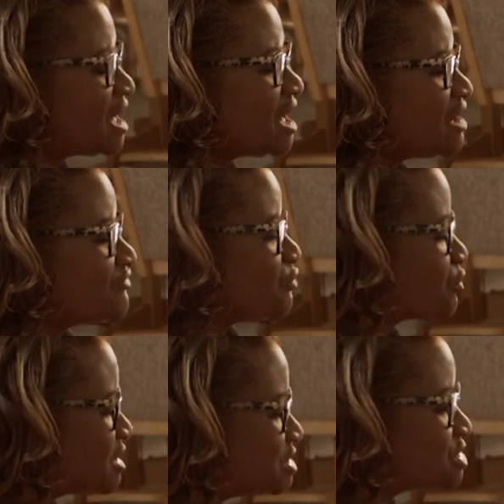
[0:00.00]
of
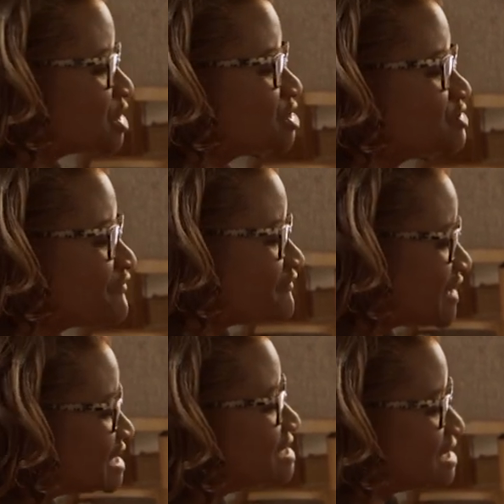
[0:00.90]
research
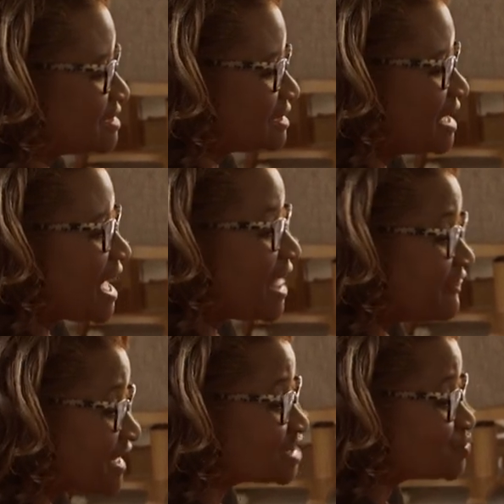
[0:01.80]
funding, and
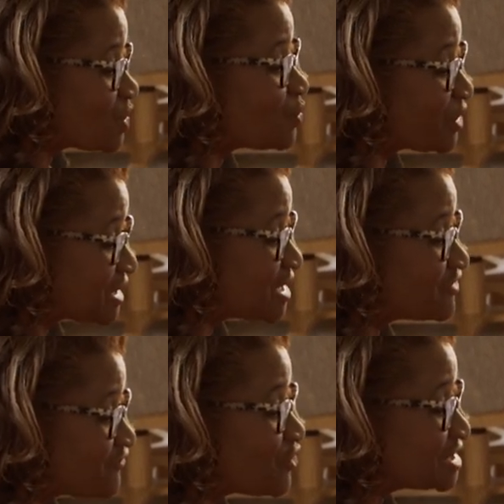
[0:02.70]
that's what we're here
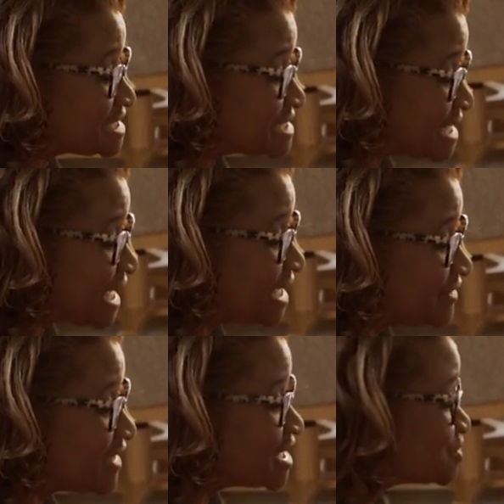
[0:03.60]
for today.
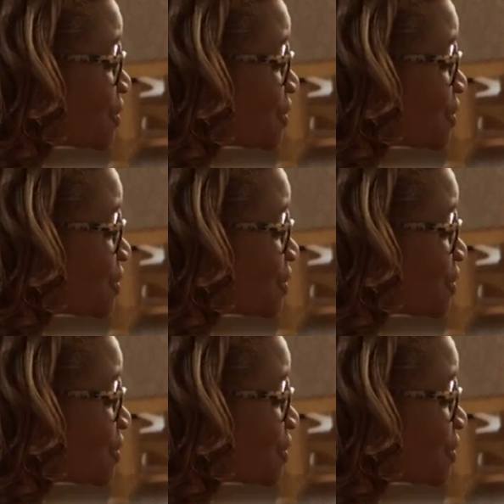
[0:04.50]
That's